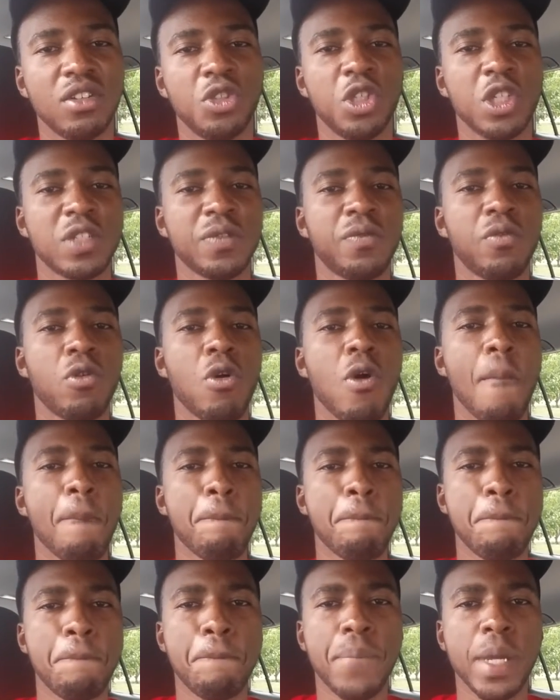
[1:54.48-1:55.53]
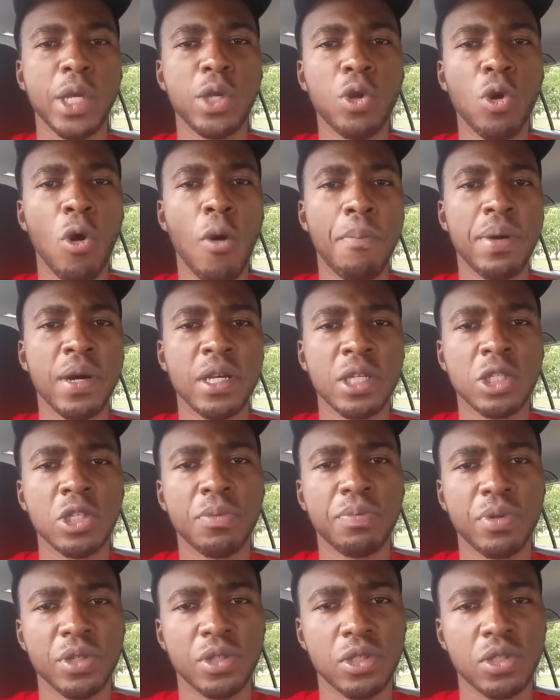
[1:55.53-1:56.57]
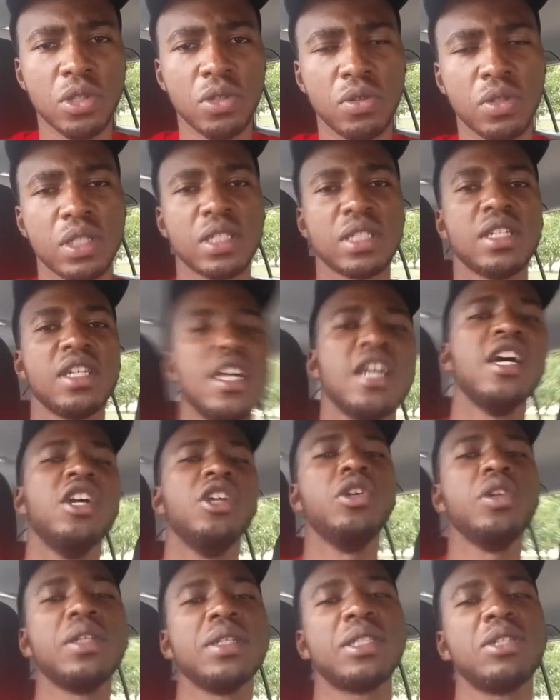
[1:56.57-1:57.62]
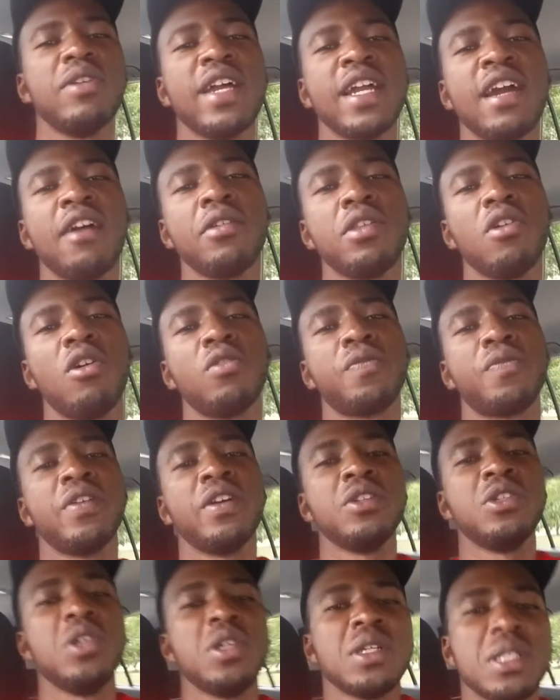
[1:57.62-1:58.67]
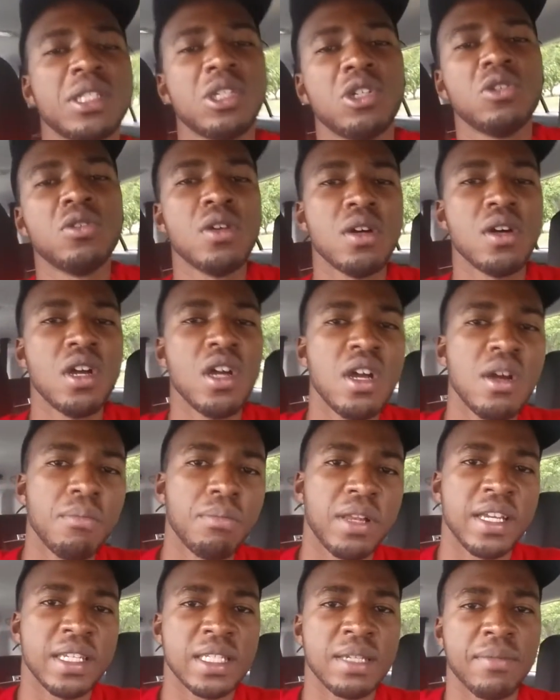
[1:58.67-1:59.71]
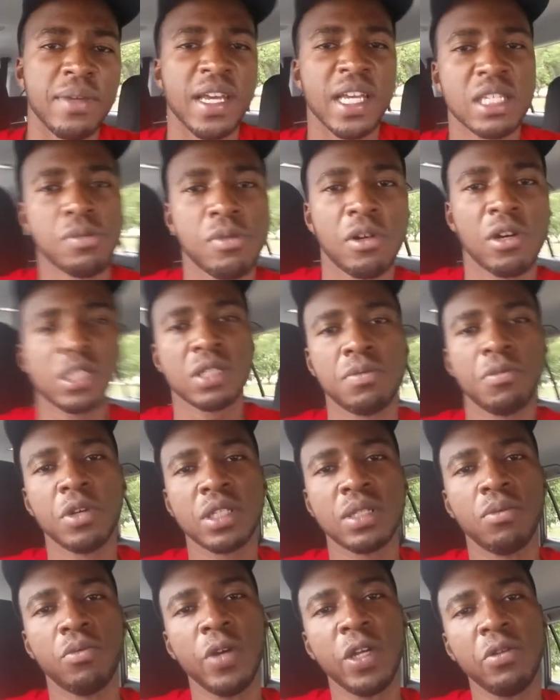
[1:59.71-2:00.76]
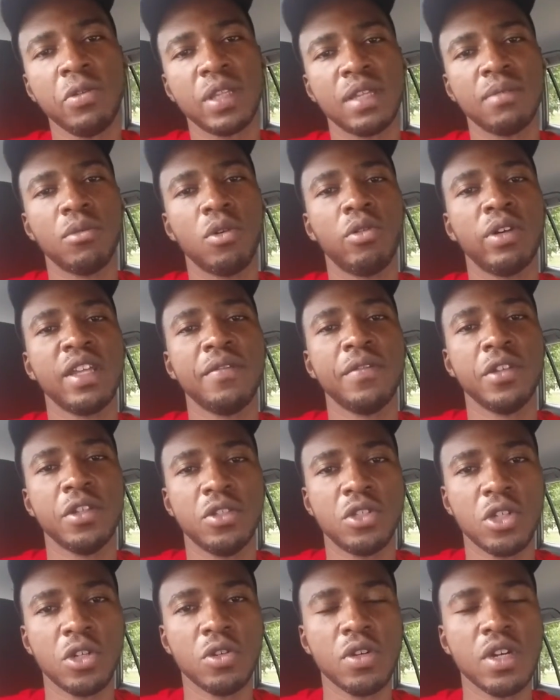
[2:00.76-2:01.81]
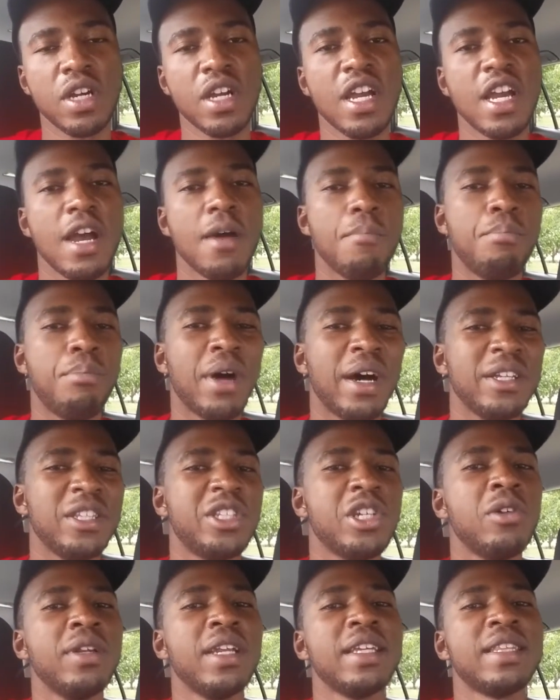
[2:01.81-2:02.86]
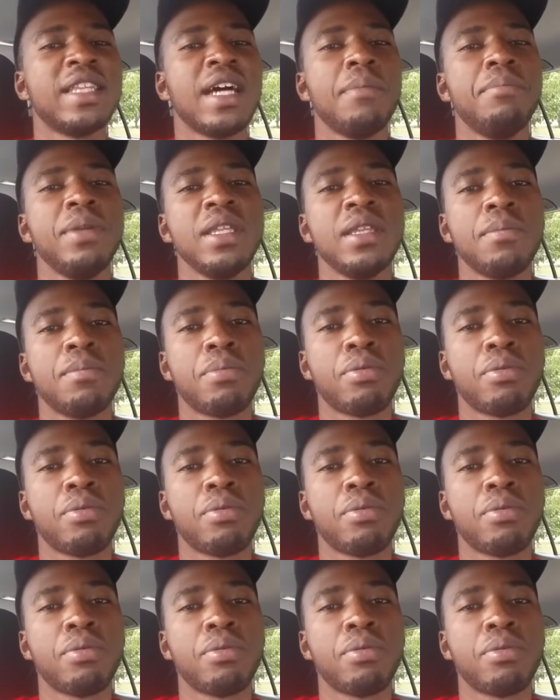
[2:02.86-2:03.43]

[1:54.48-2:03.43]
just for pure personal pursuits. You can still hang out with your old friends. You can still play some Xbox, smoke some weed with them or whatever you do. But don't let that be the